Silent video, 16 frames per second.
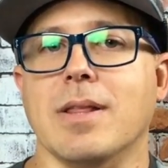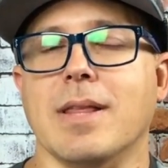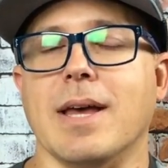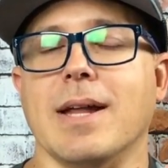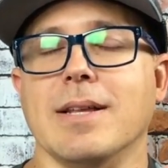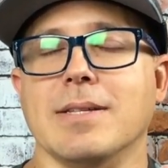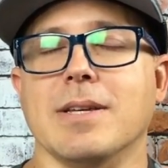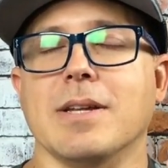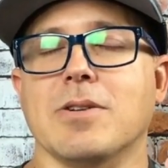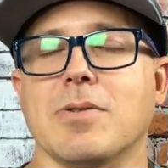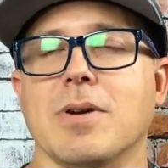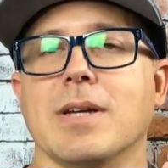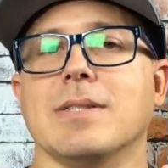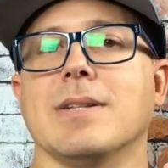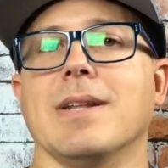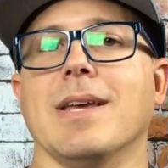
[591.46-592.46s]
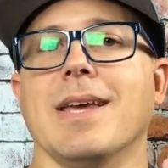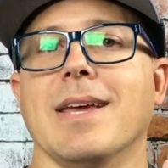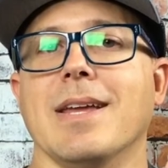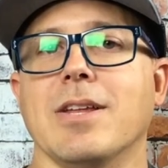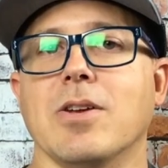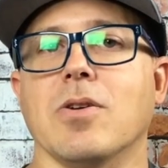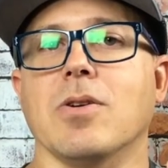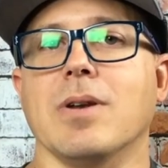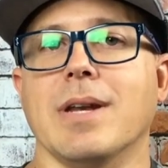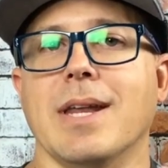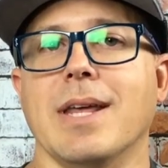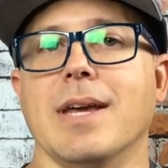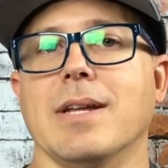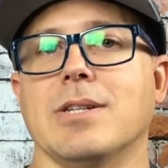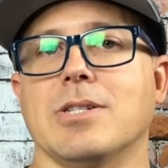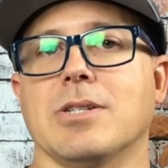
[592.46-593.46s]
that is interested in your
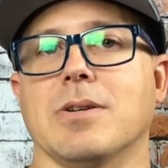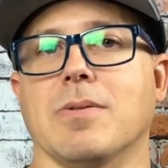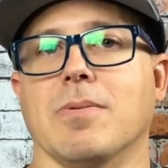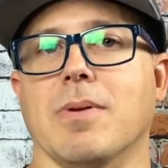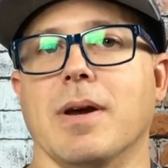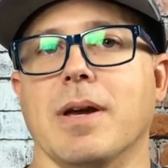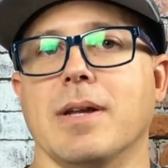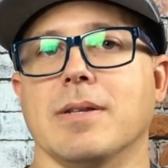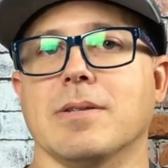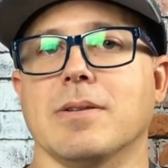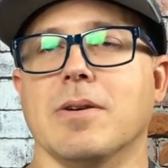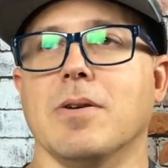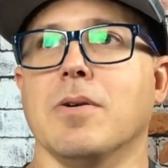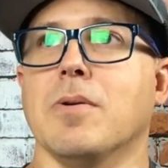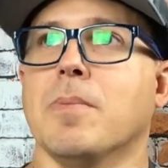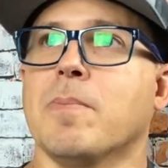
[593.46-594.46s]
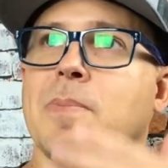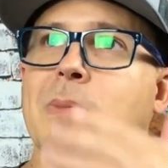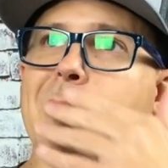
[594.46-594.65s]
niche, right? So,